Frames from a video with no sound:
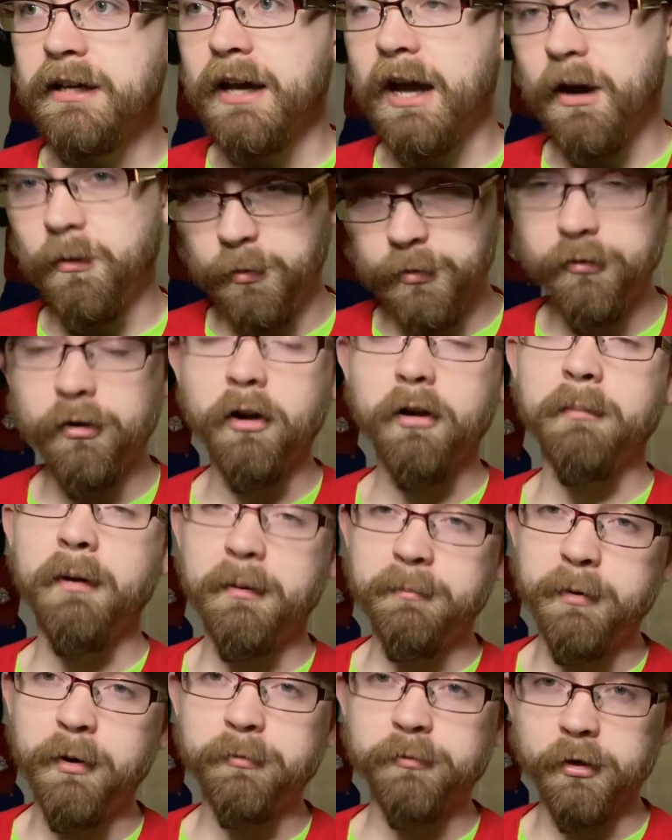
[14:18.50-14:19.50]
I will talk
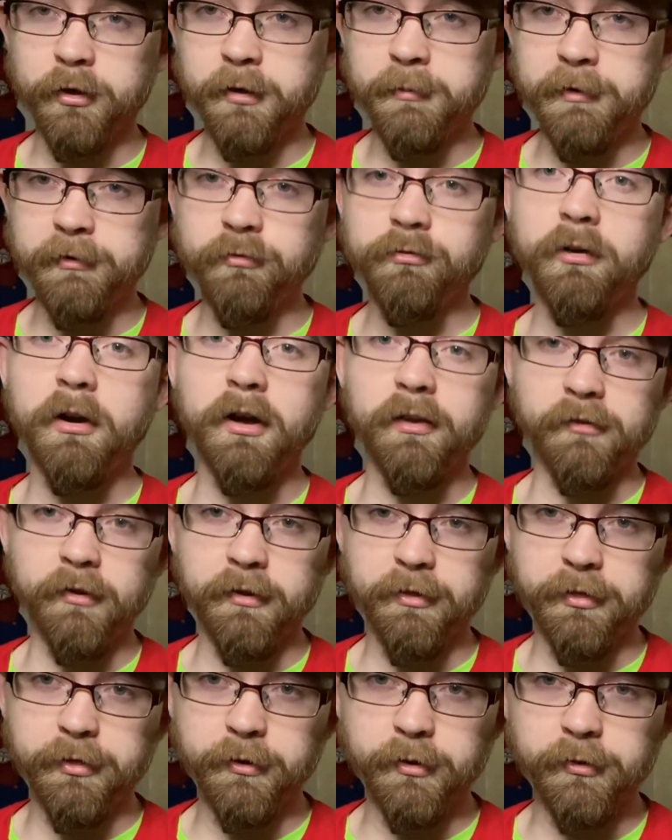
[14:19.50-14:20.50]
about both tournaments' draws
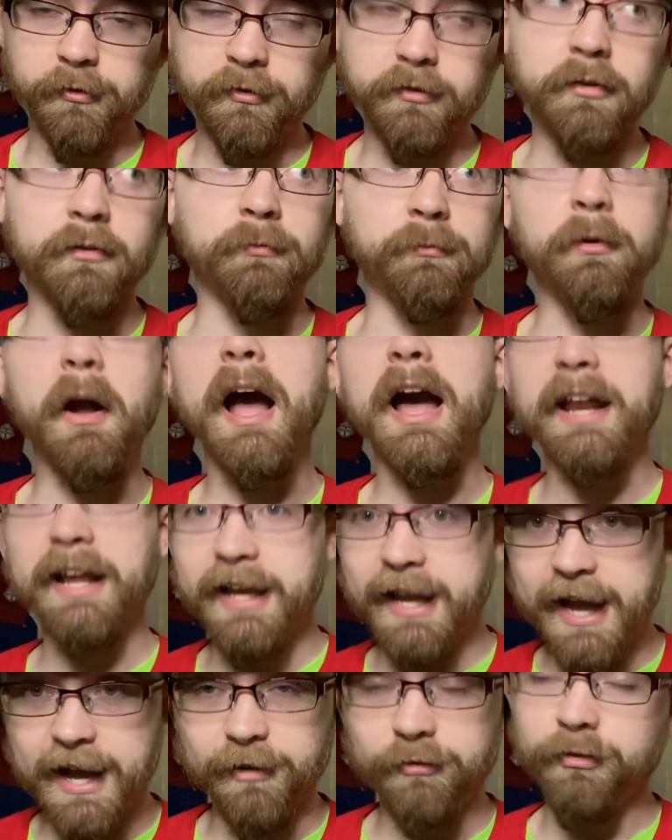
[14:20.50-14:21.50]
on
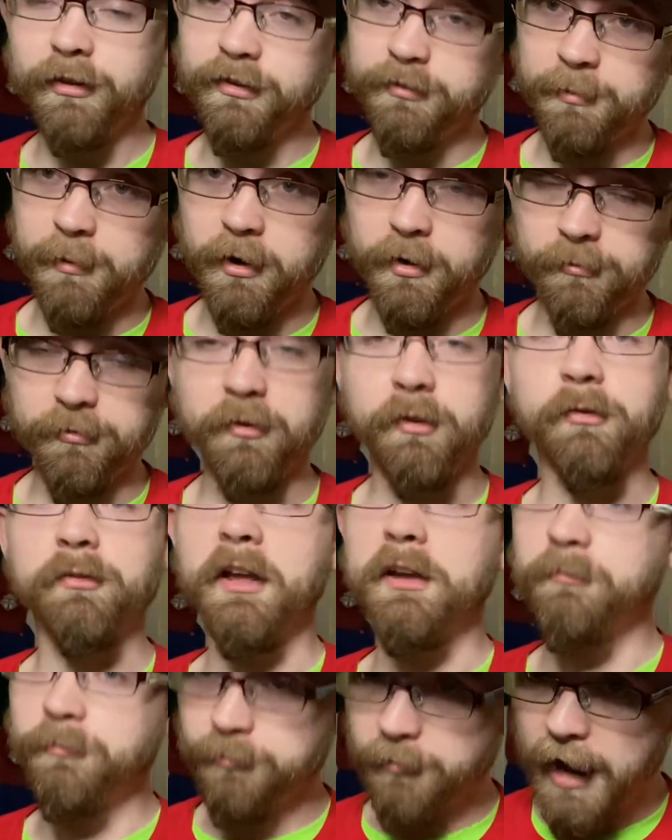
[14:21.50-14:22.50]
Friday, actually. Tomorrow's
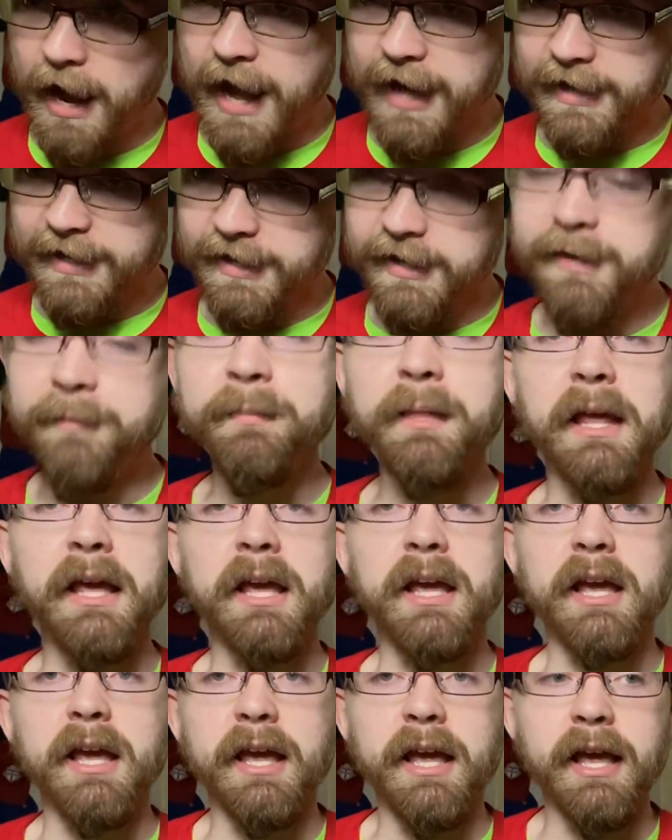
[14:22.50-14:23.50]
Thursday, Friday.
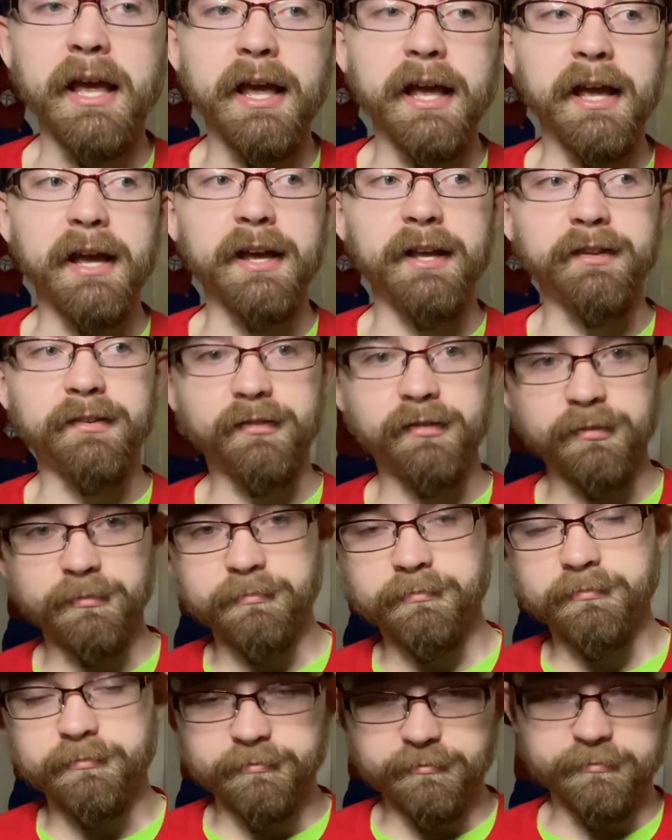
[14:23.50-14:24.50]
And
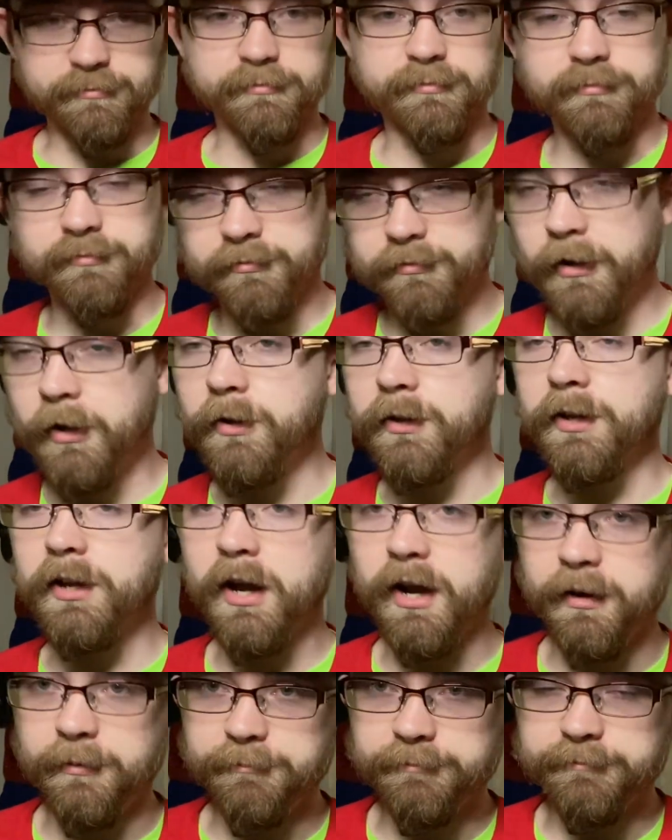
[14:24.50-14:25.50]
there you
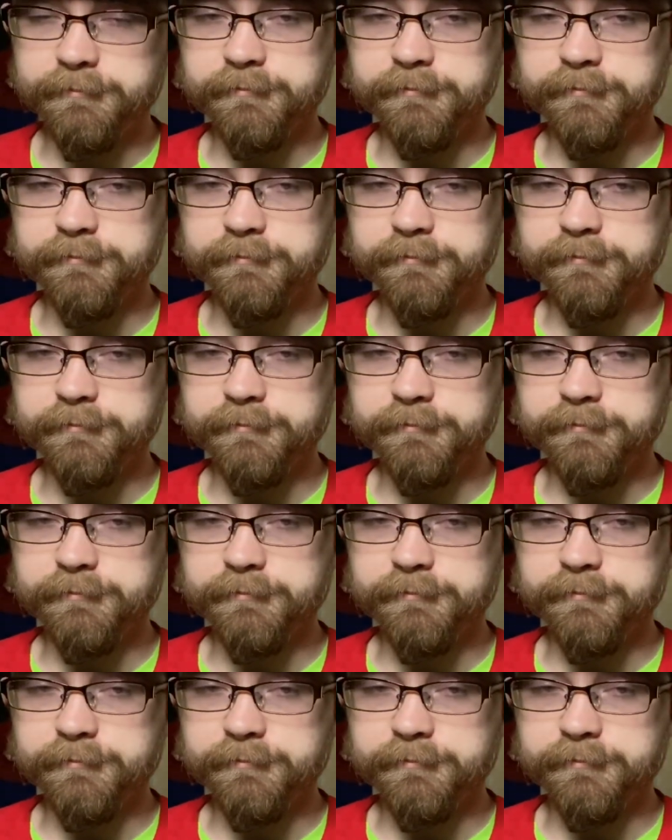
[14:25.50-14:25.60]
go.